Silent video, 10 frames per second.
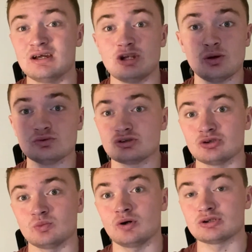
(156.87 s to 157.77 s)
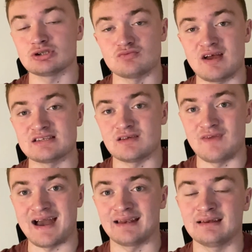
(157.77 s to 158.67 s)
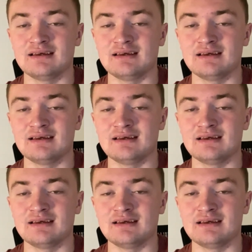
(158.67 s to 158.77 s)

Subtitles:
No one's going to watch the rest of the ad.